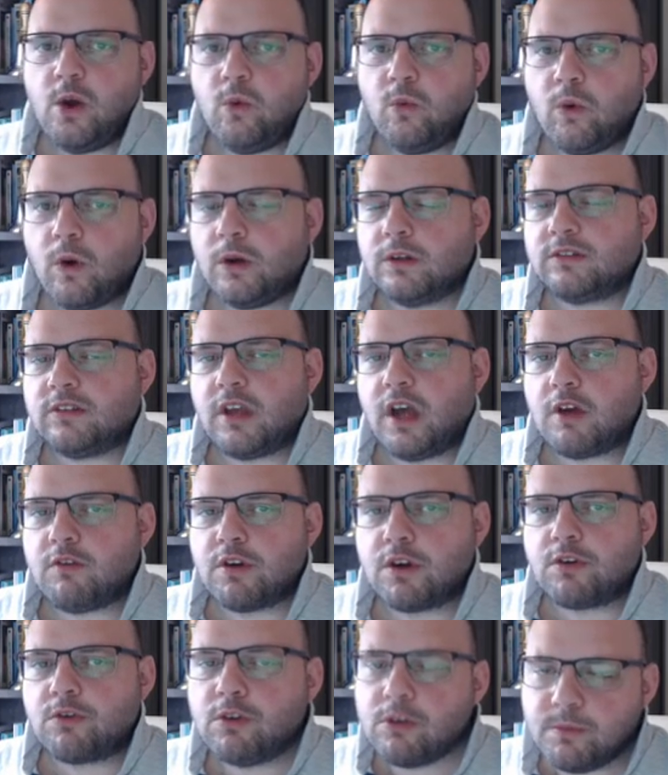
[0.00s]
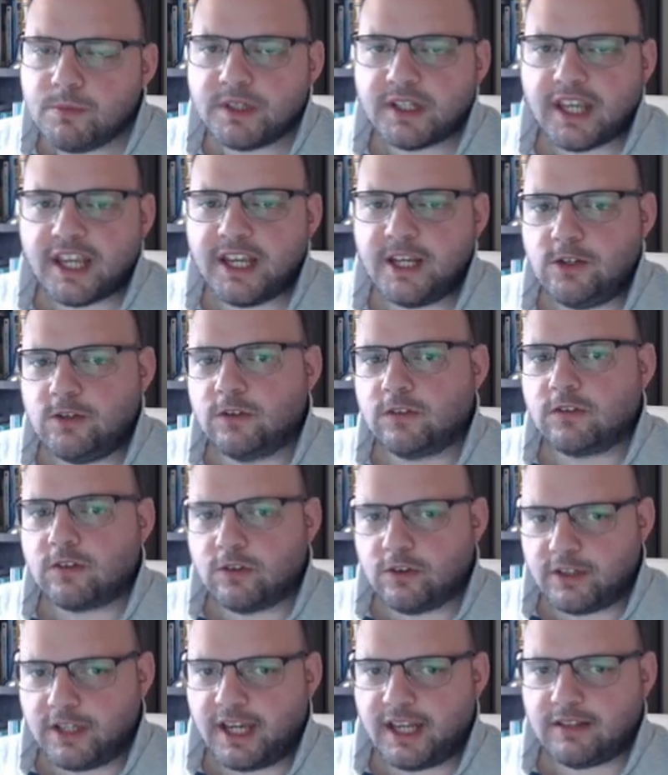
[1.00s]
What are recruitment agents
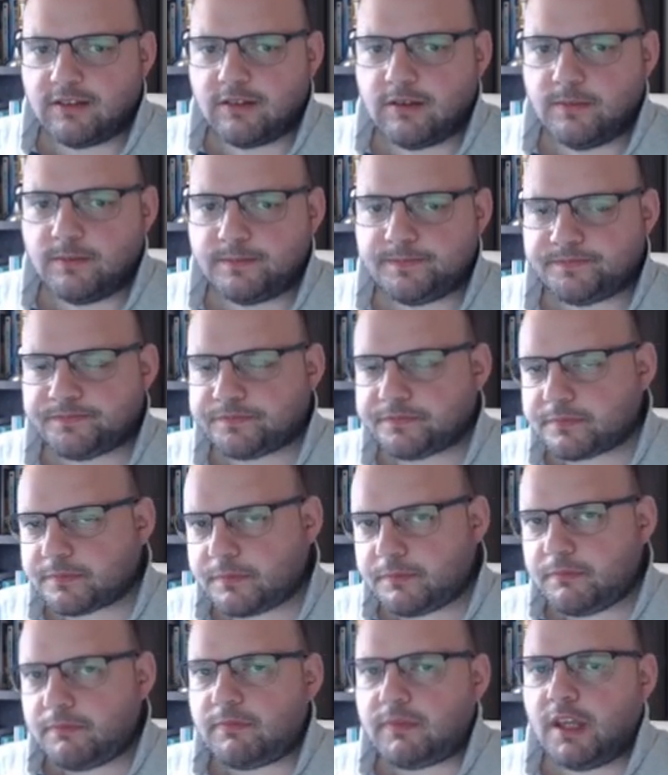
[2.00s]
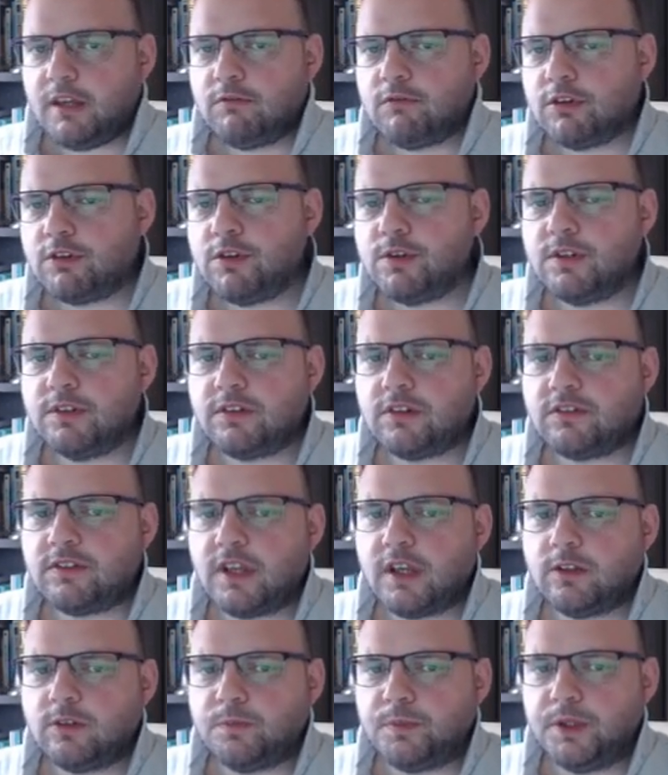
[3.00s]
good at? Recruiters are
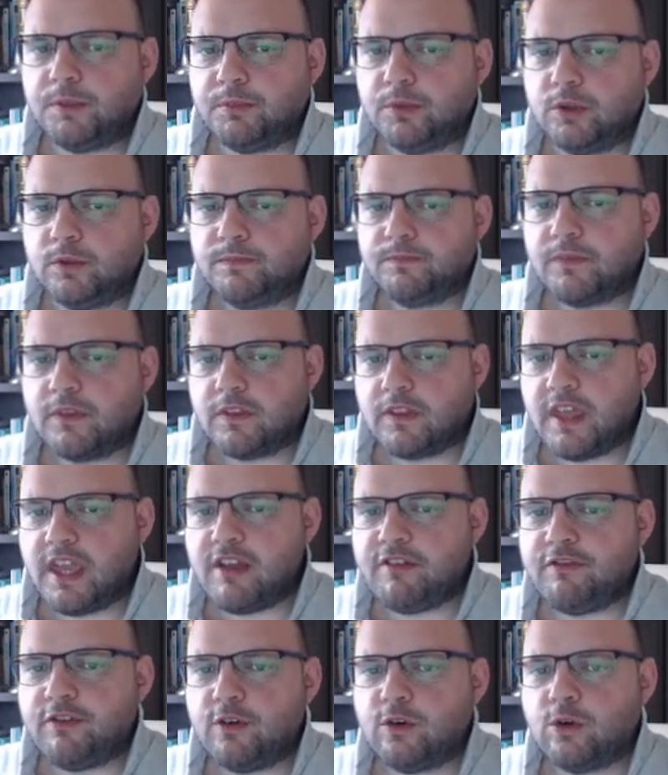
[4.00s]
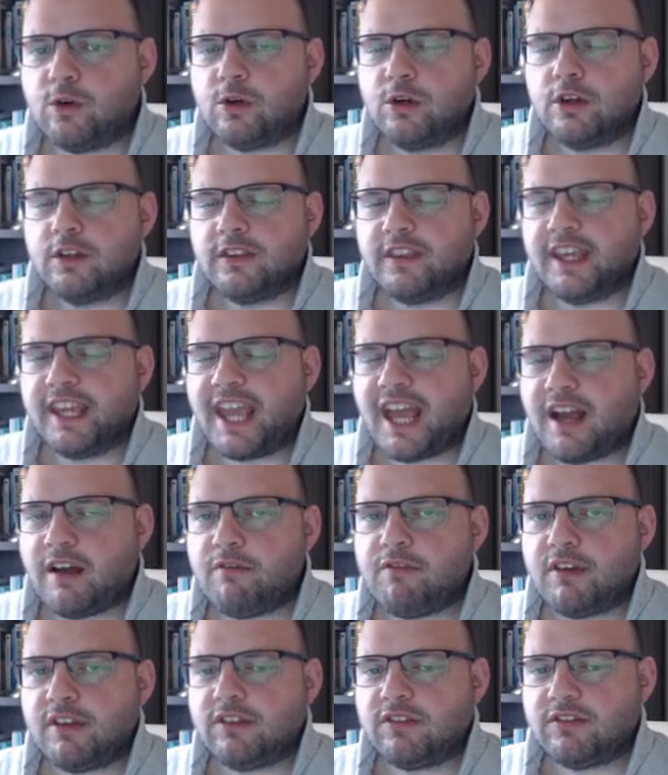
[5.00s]
salespeople. Therefore, they
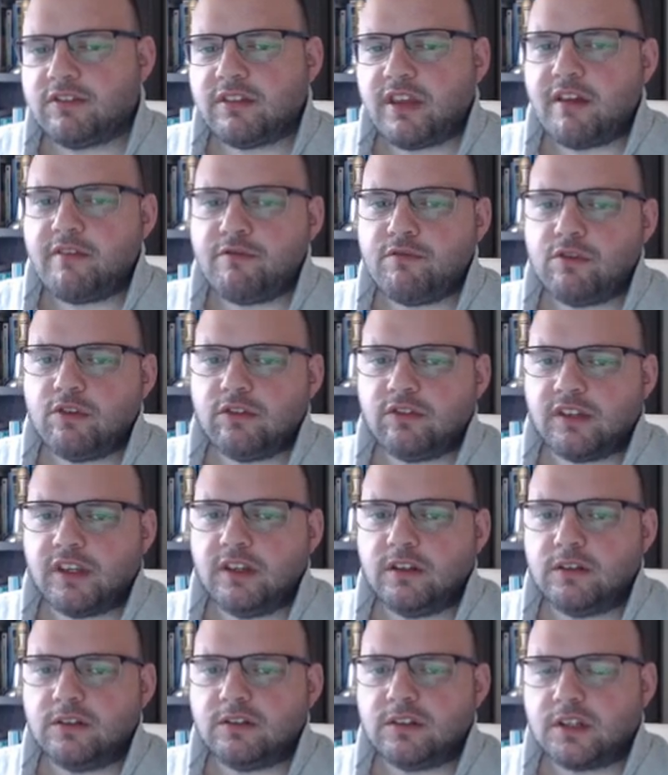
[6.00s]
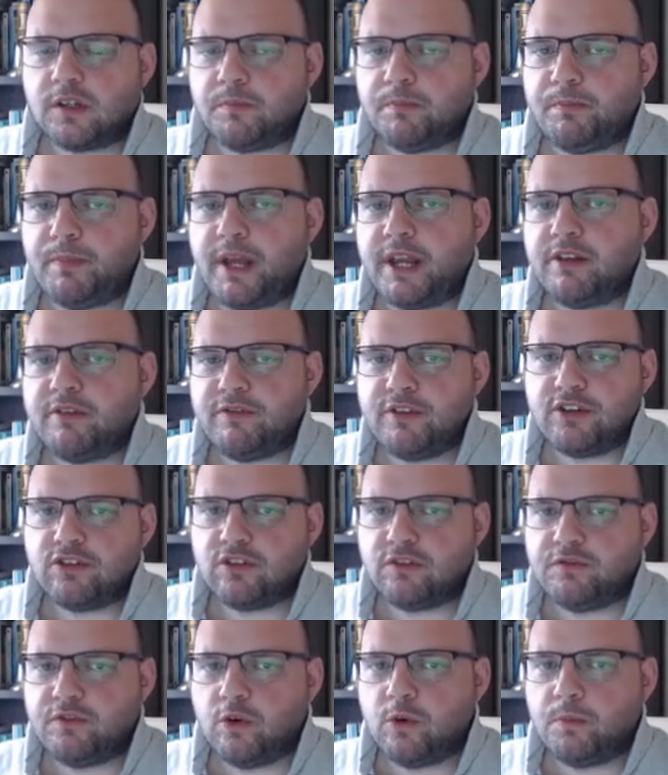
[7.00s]
have several skills that are
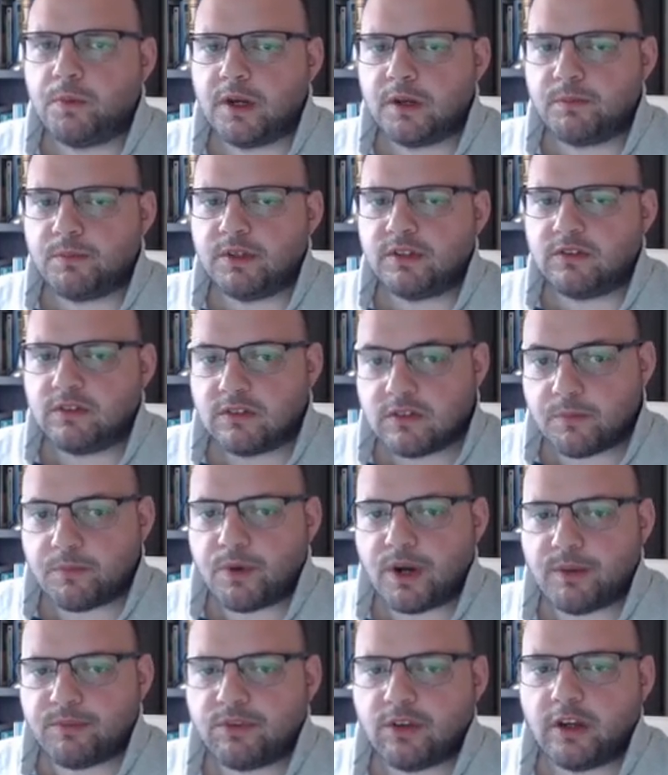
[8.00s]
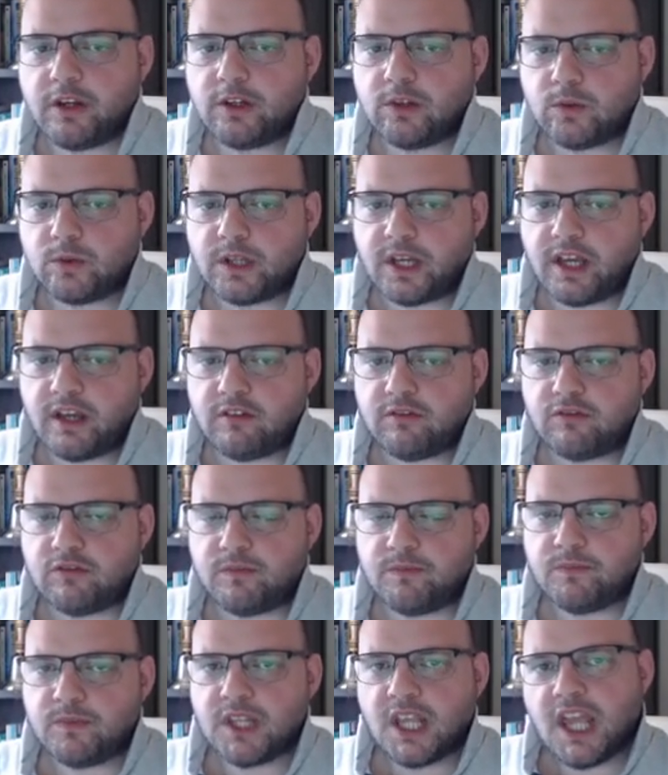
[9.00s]
beneficial for my business that perhaps I don't have.
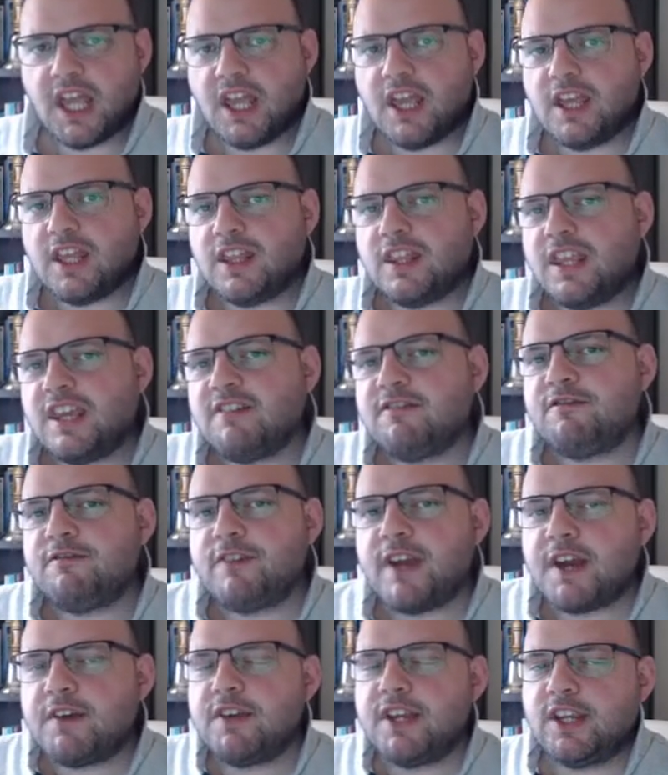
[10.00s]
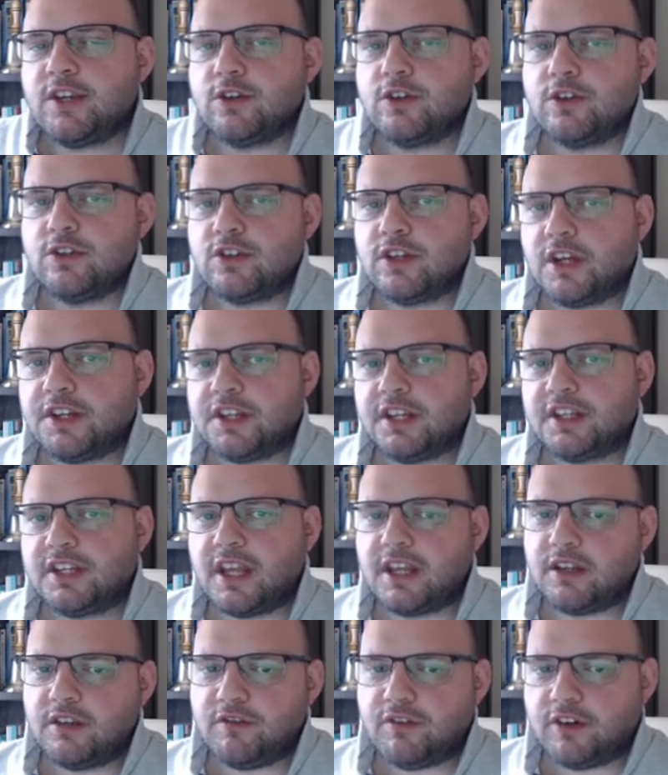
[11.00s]
They're very good at
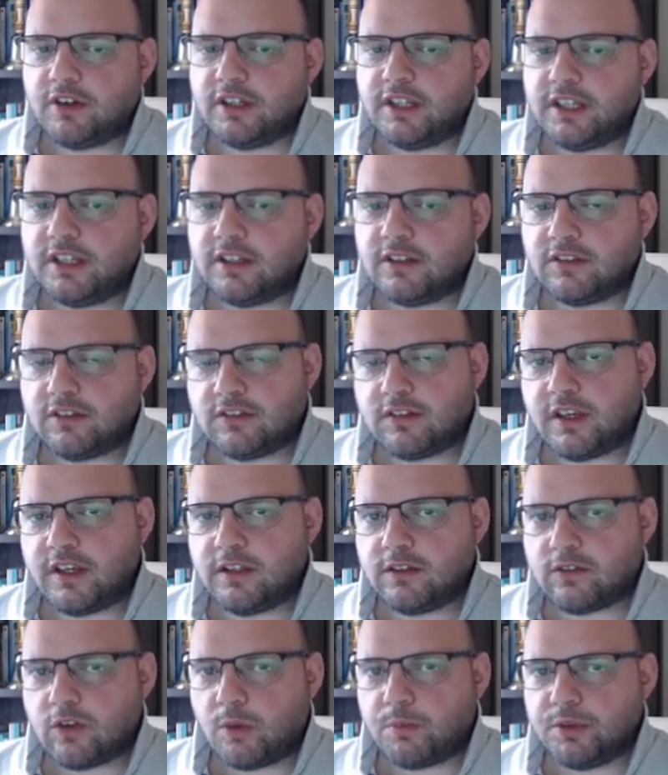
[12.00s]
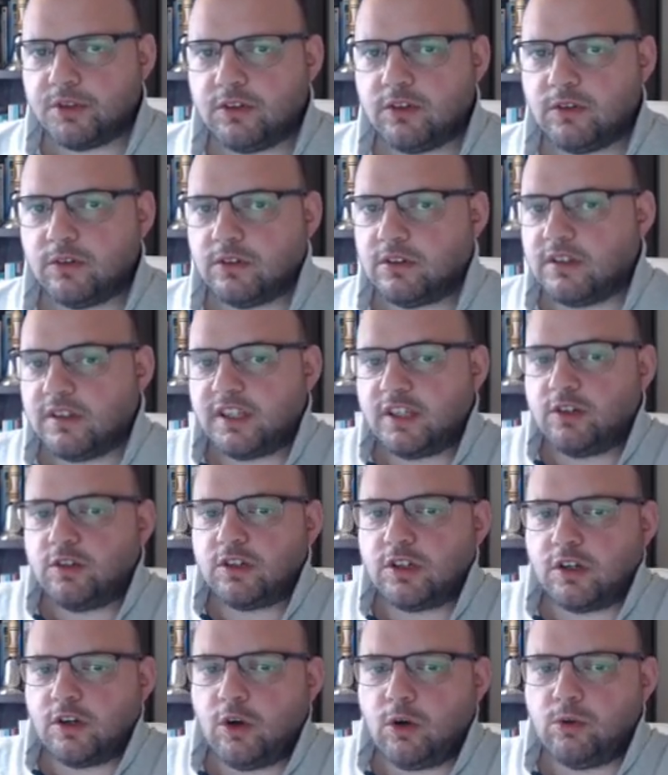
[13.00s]
identifying sales opportunity. They're
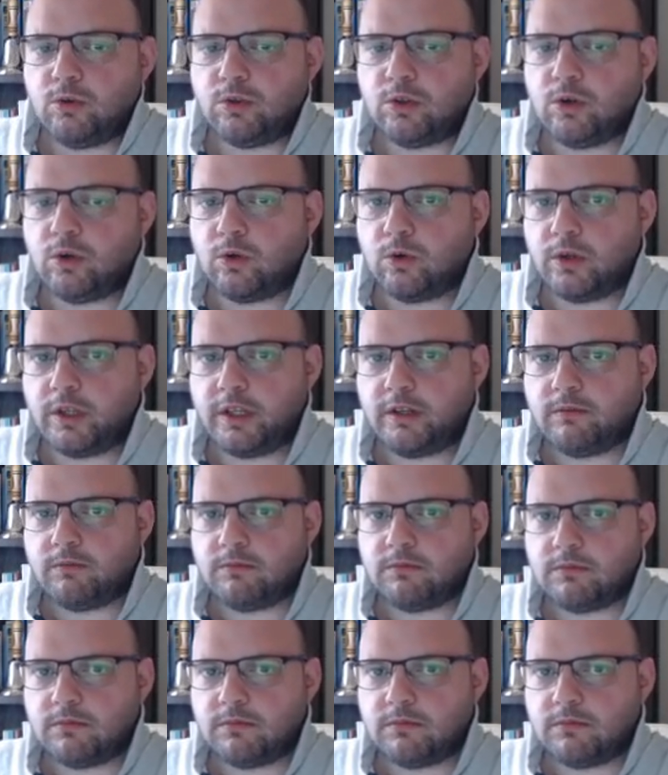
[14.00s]
good at cold calling.